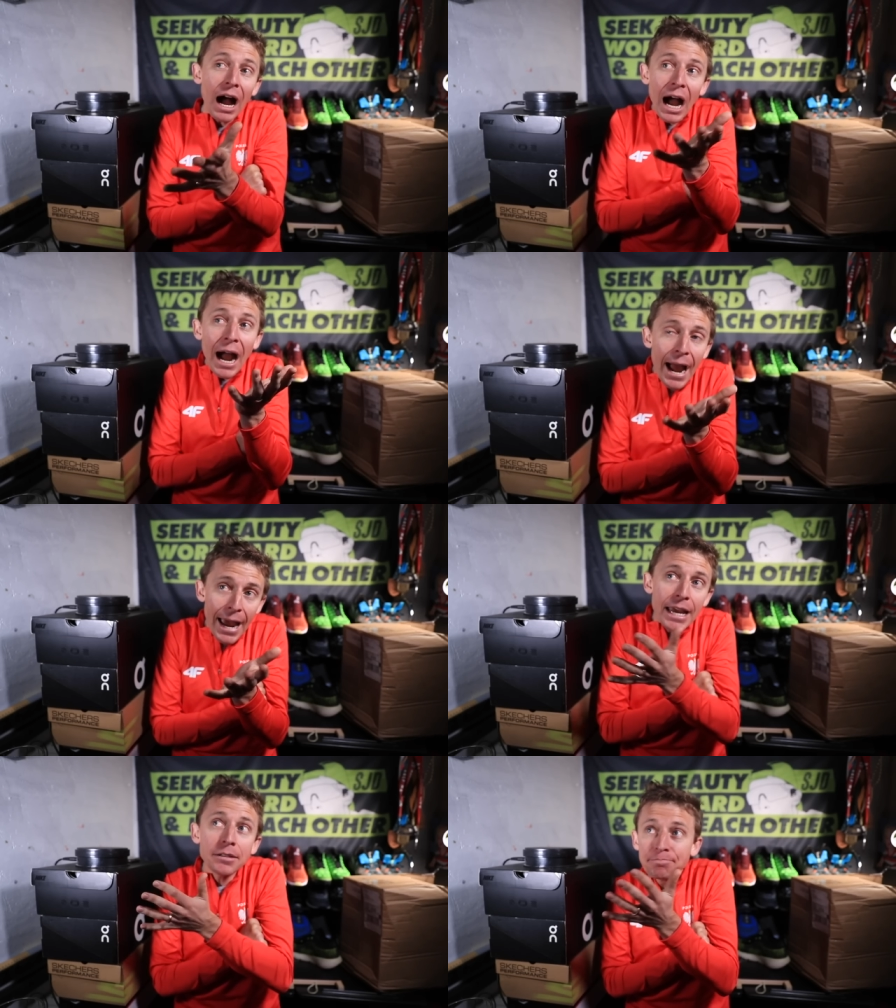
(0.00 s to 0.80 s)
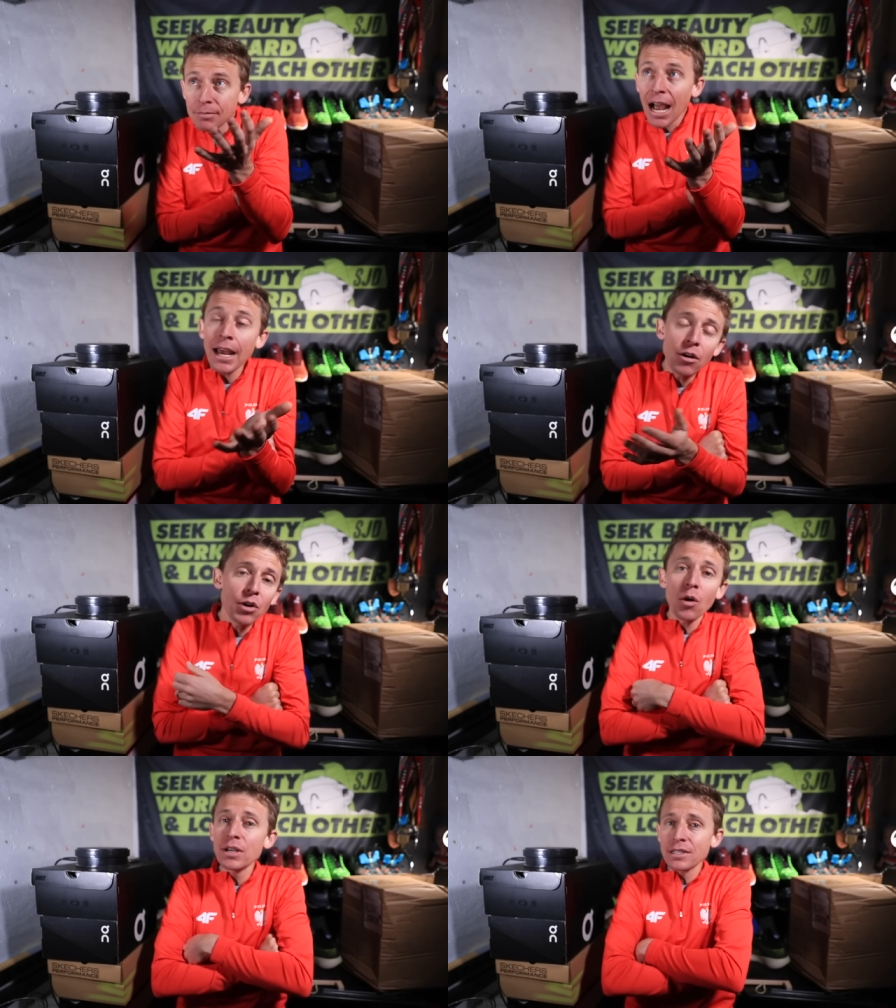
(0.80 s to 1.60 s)
I, I
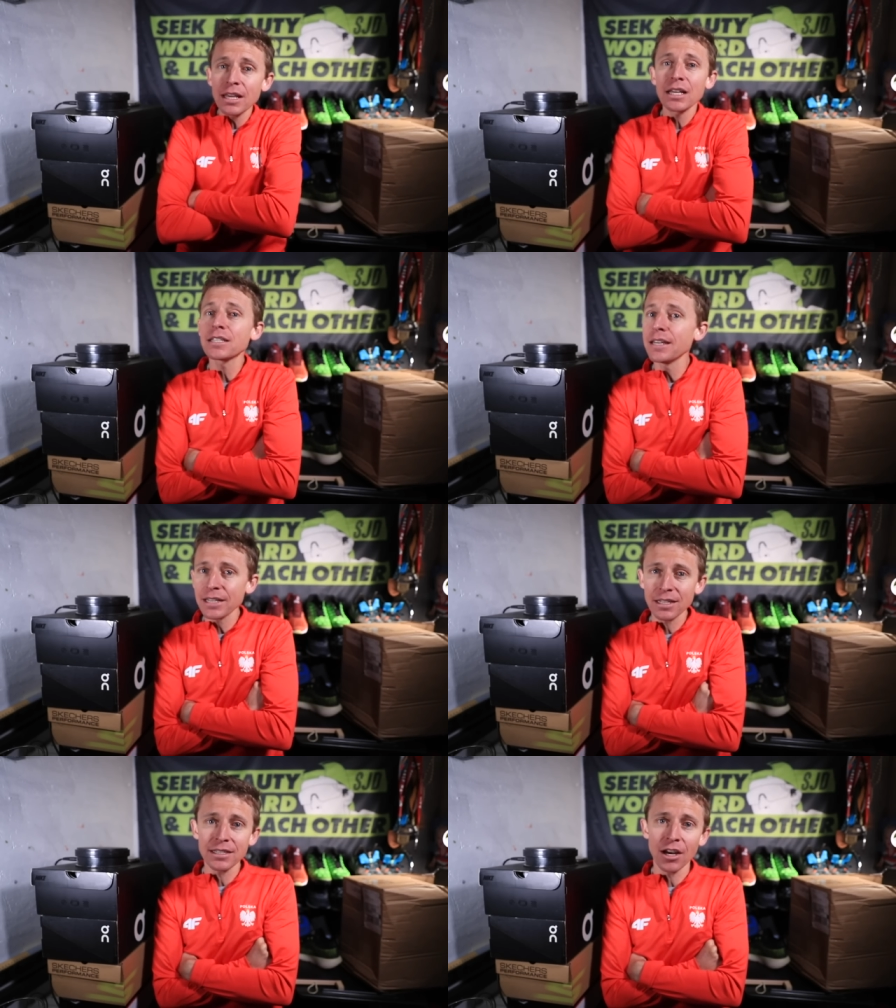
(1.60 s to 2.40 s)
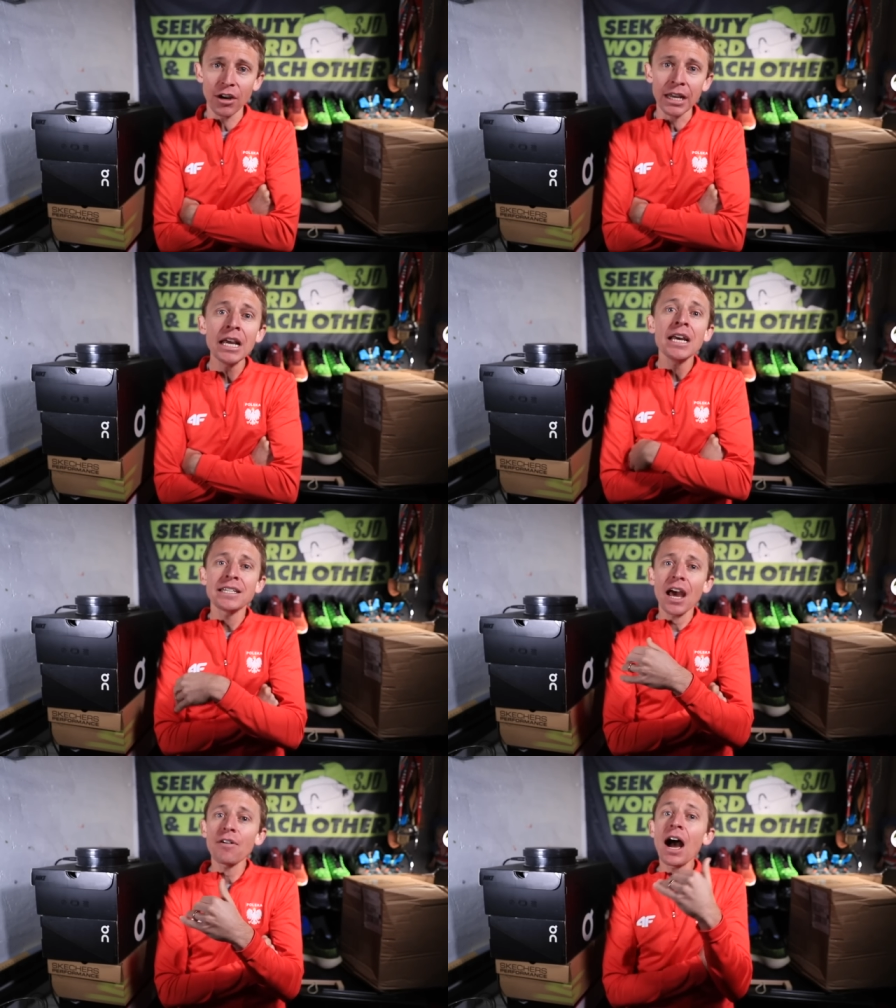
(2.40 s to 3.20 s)
don't always think it's necessary
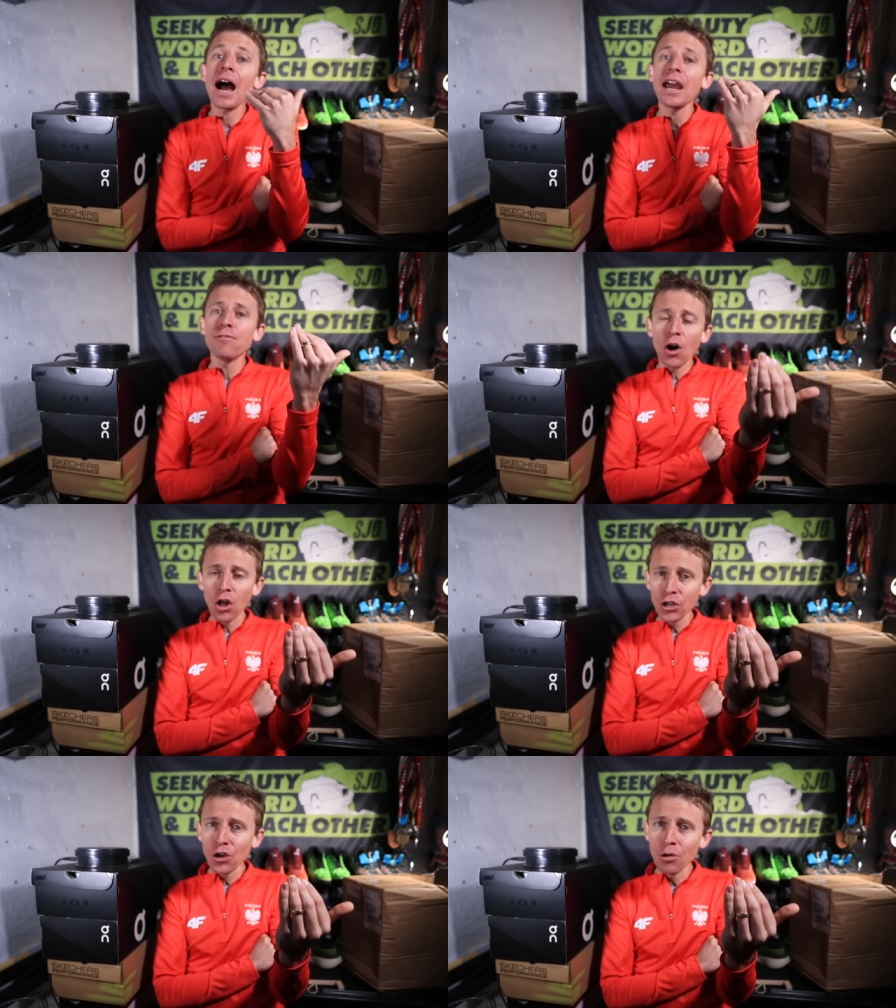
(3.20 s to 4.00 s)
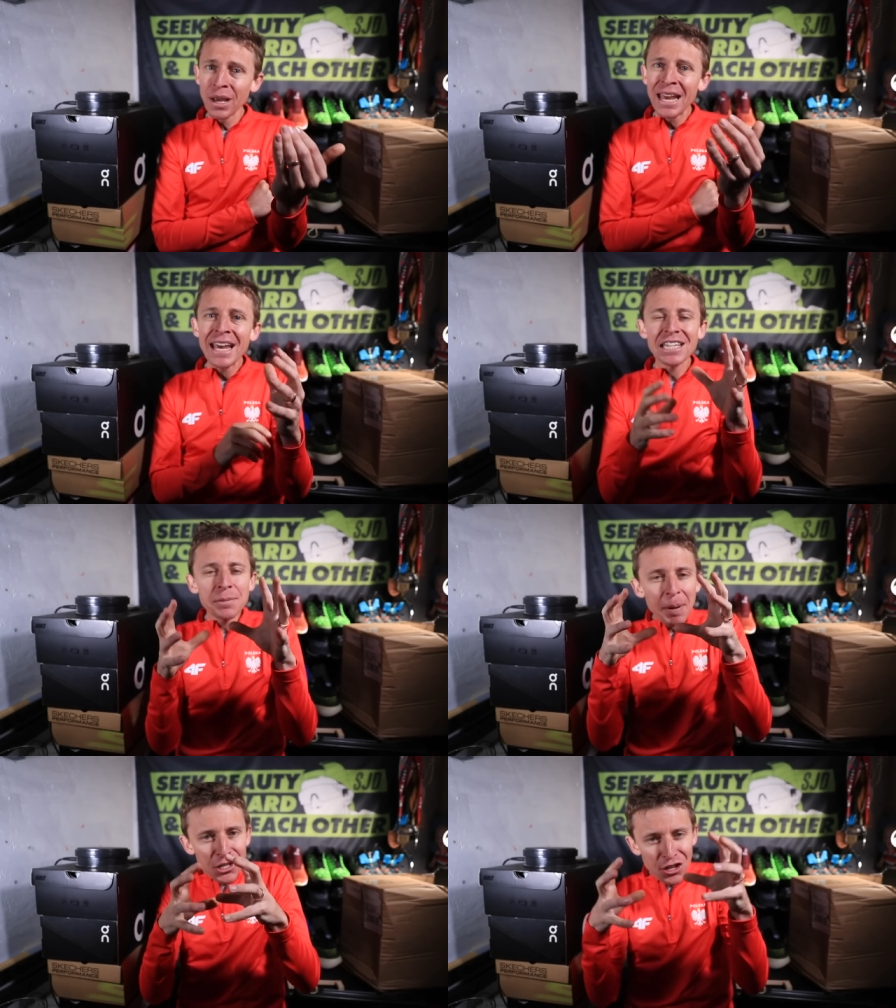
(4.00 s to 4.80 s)
to have high volume,
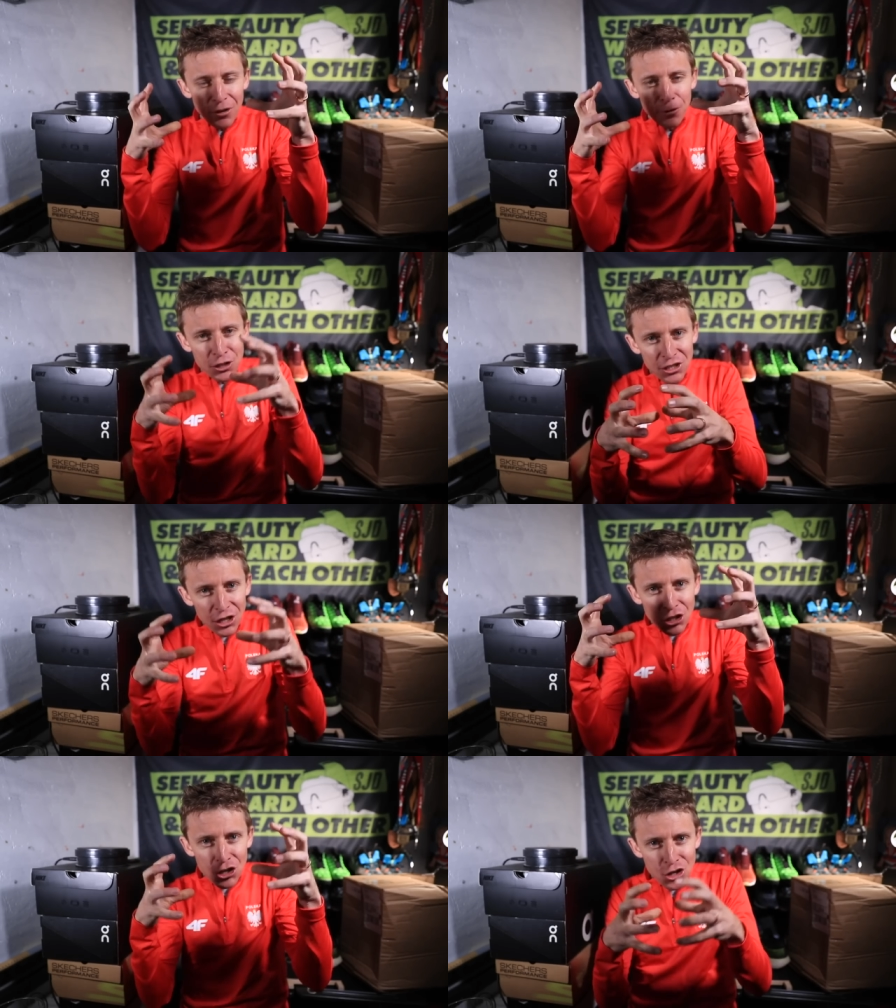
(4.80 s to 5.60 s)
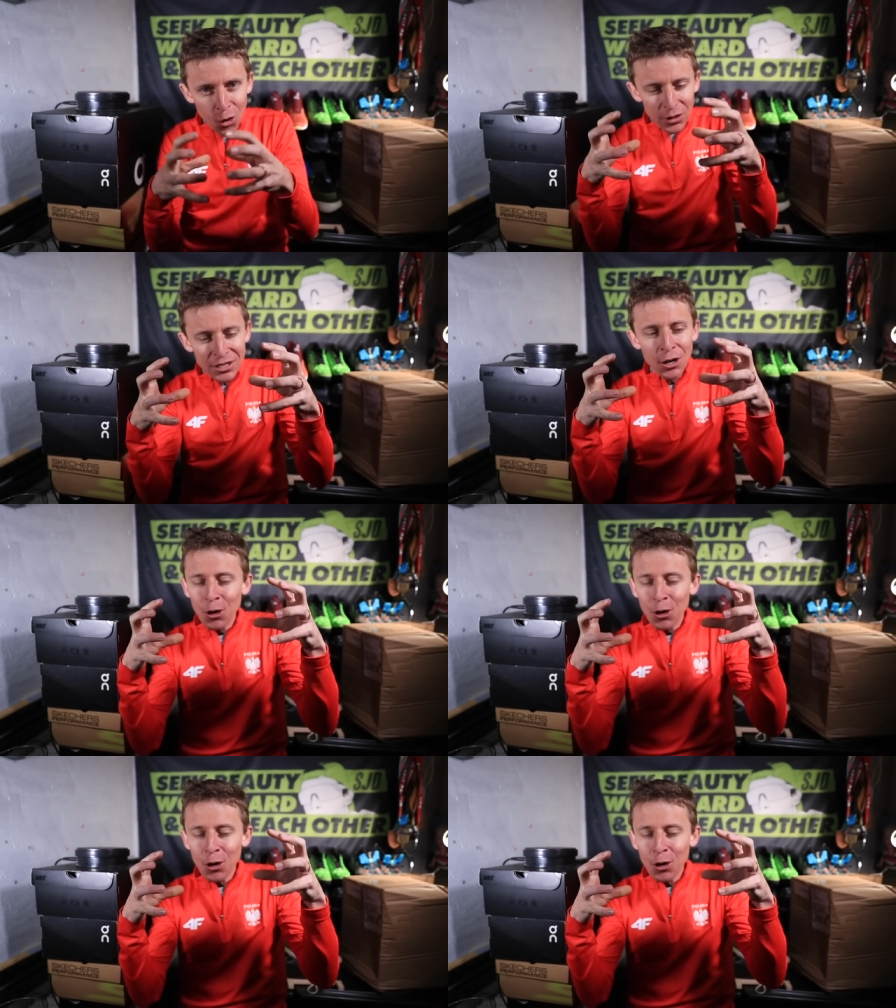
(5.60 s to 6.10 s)
especially for such a short